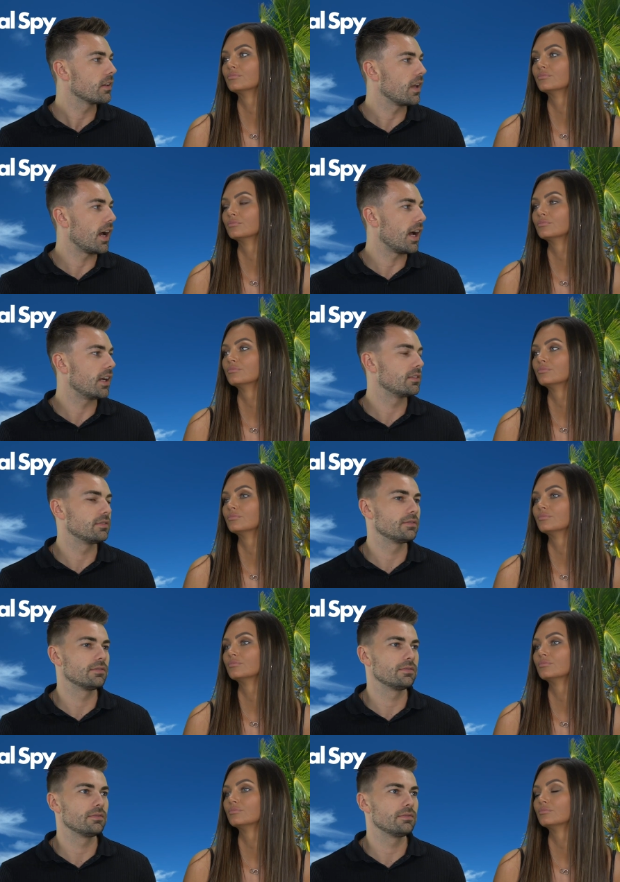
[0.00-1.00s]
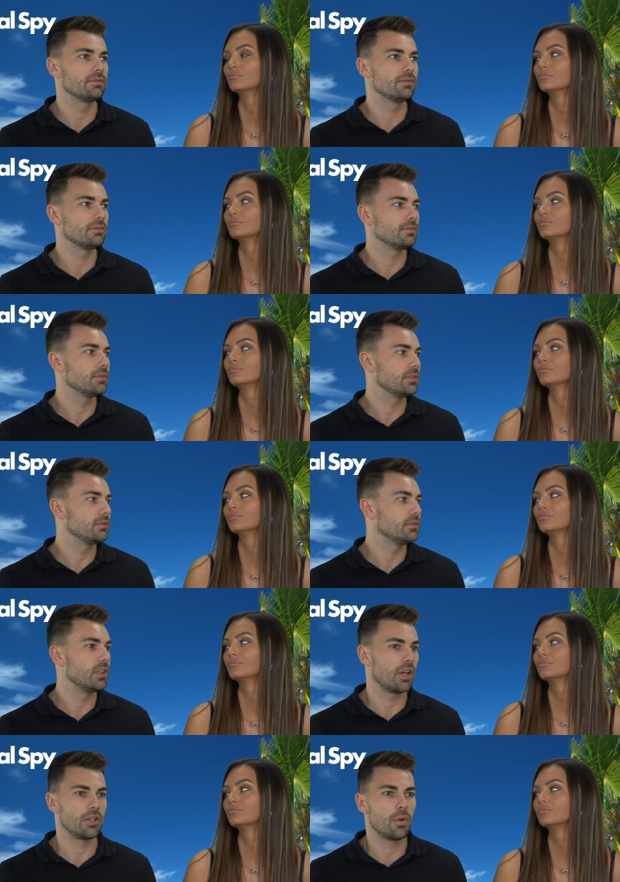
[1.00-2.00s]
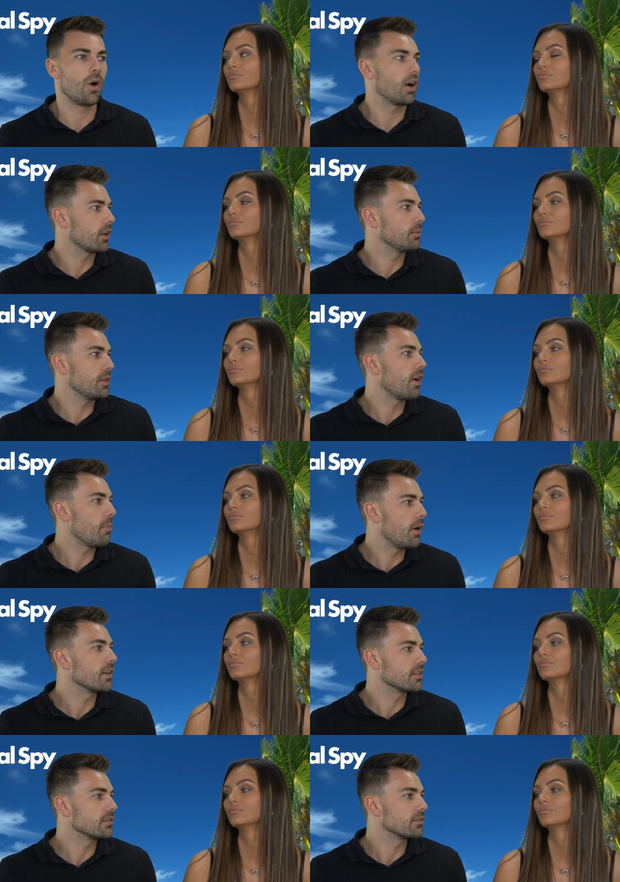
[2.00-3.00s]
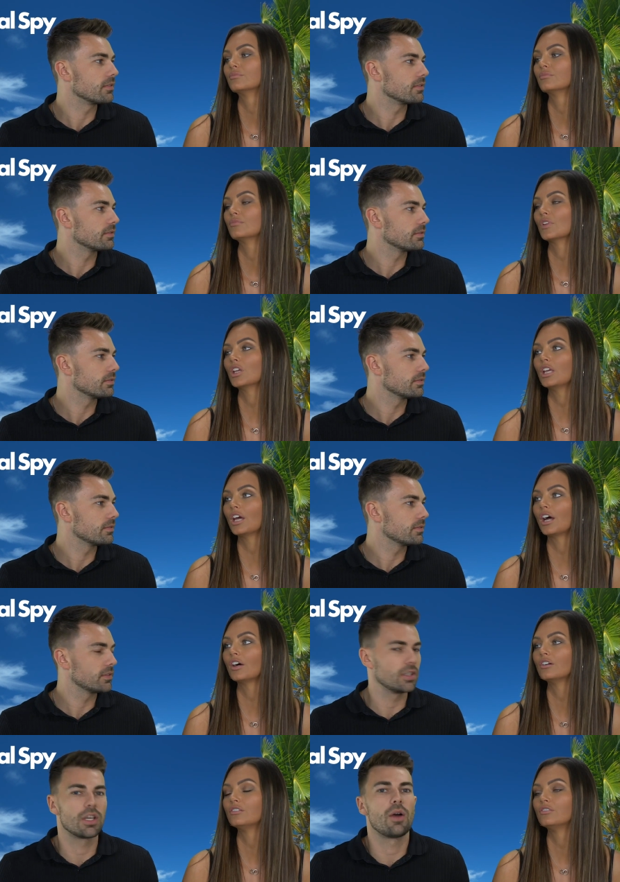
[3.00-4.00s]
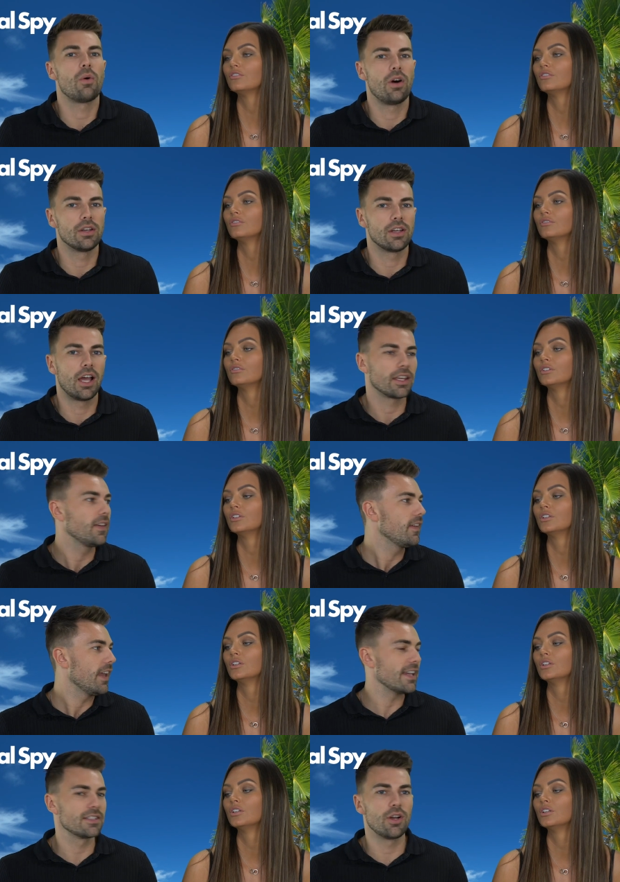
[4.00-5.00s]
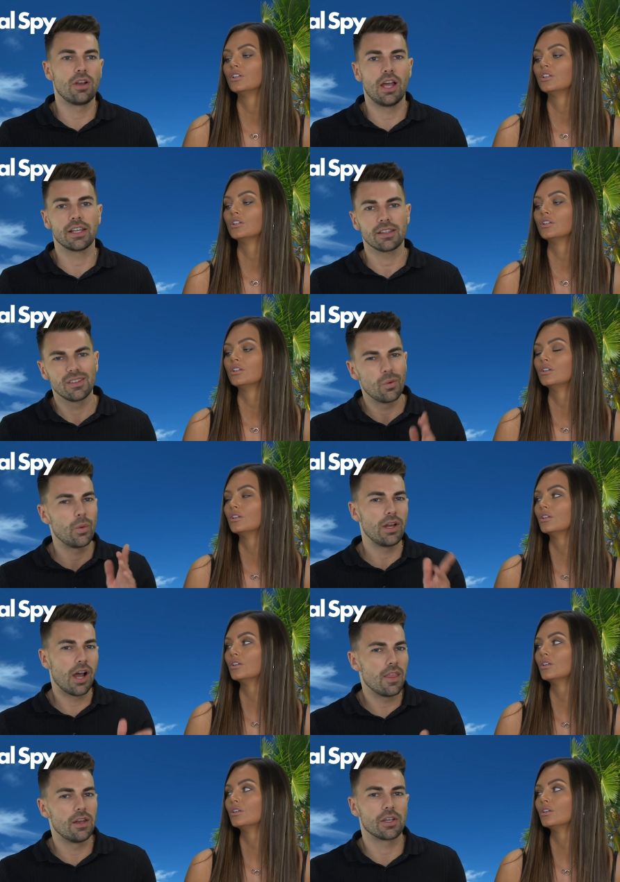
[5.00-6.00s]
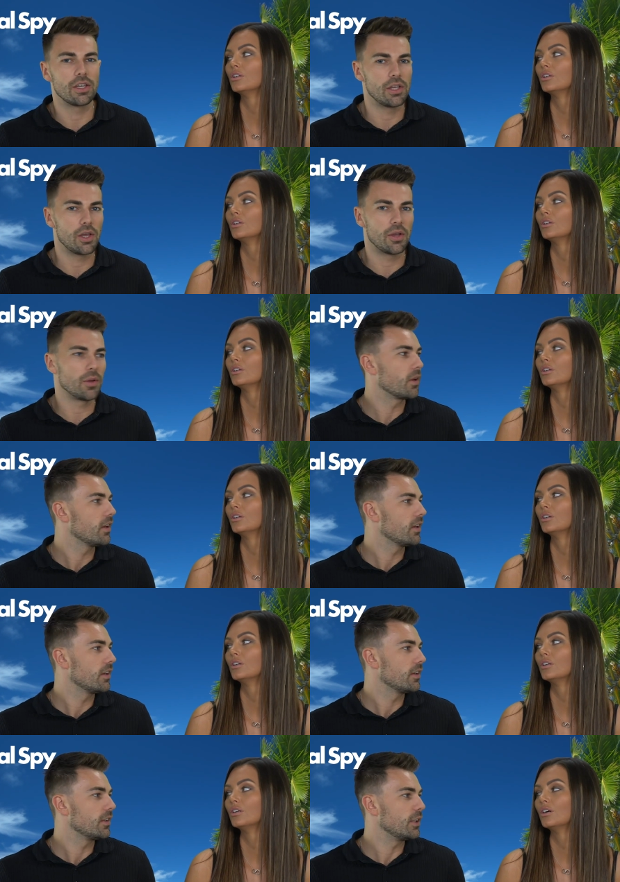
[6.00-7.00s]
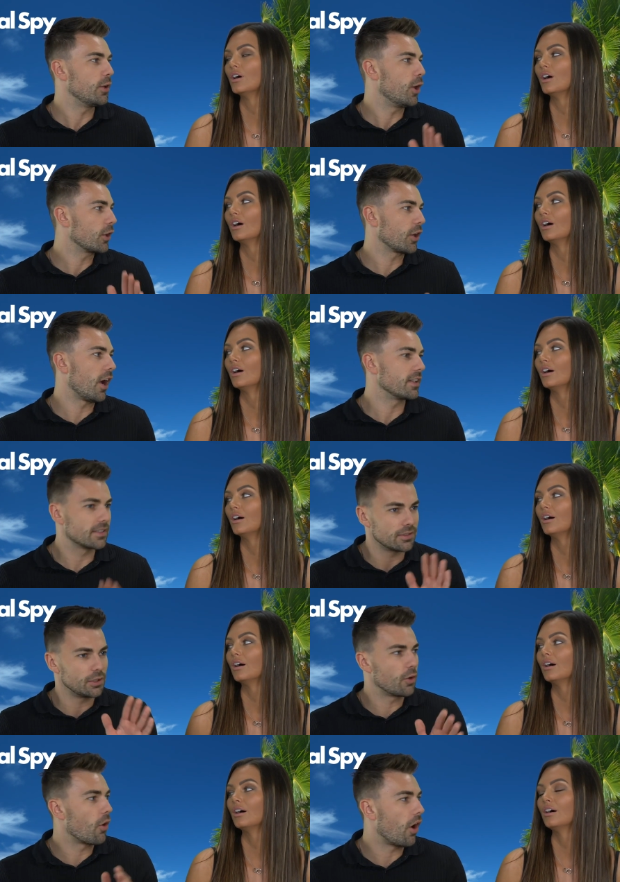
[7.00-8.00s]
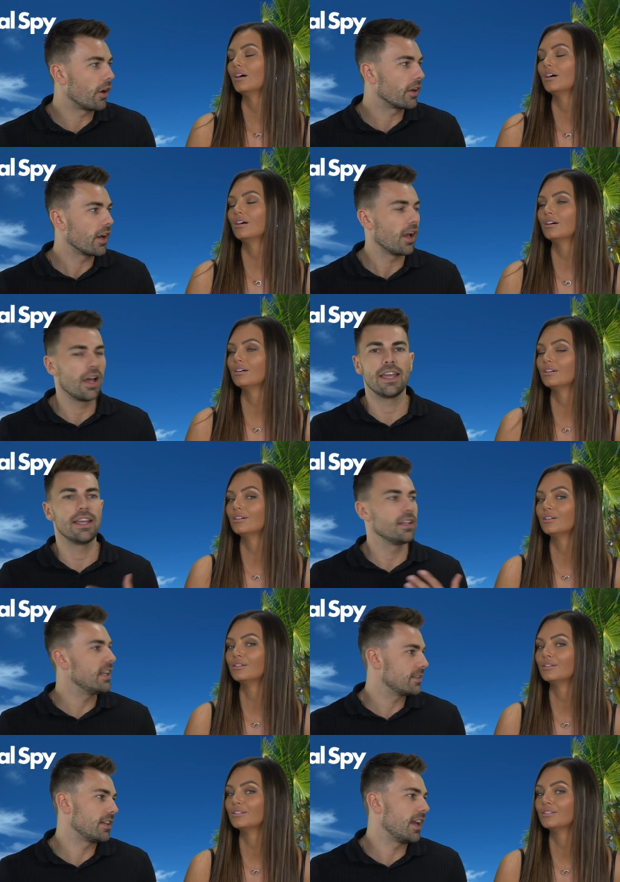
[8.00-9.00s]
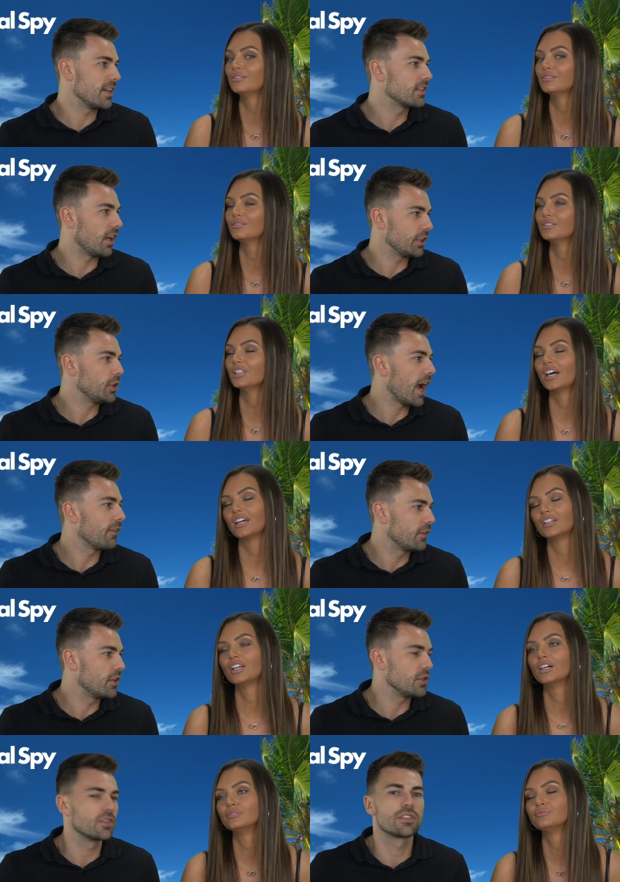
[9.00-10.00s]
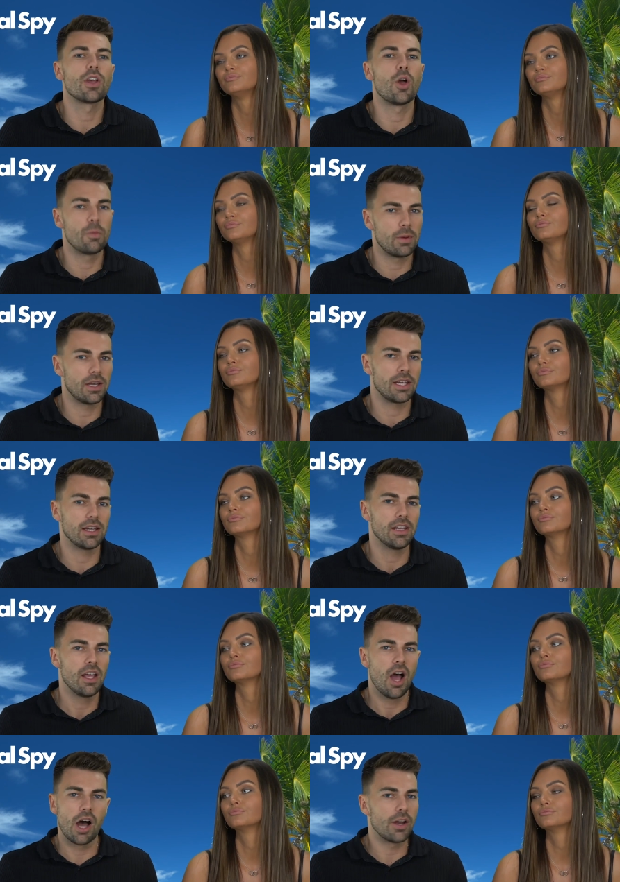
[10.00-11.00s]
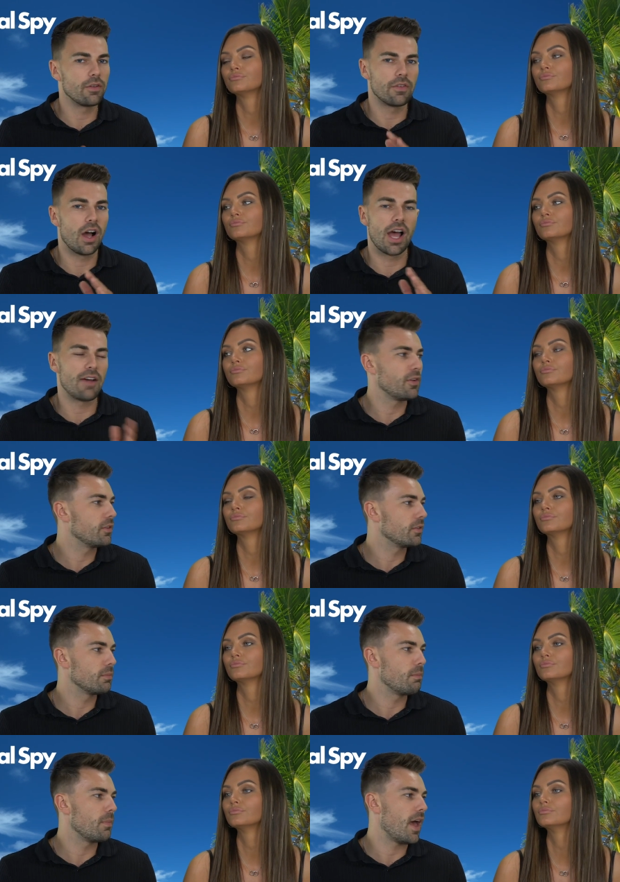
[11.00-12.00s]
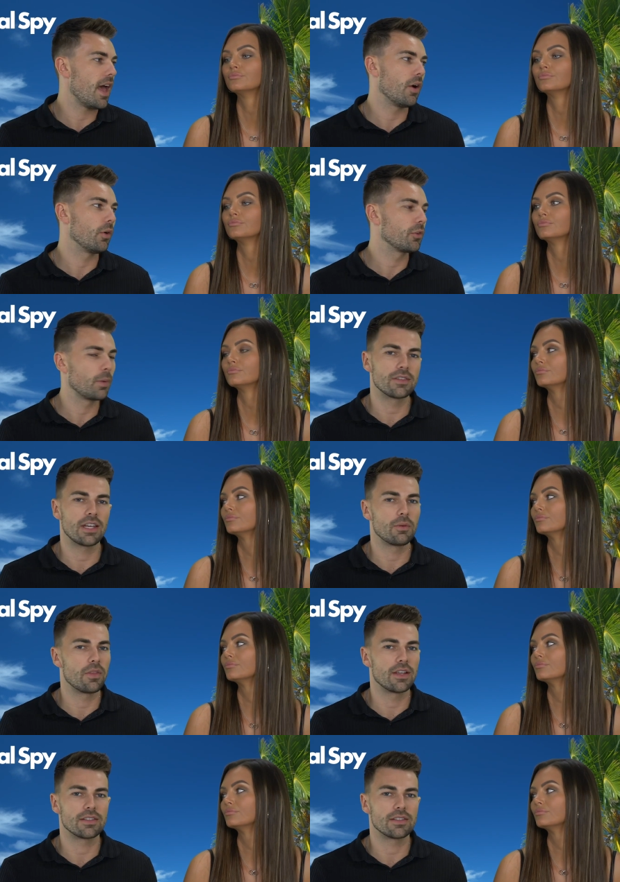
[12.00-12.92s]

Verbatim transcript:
Speaker 1: that you know you are going to be the right person. Yeah. To go on, like it's not like we like the look of you, you look nice, you're on. Oh. Isn't it? It's like you yeah, have to no. do so many. I don't. I haven't met or spoke to anyone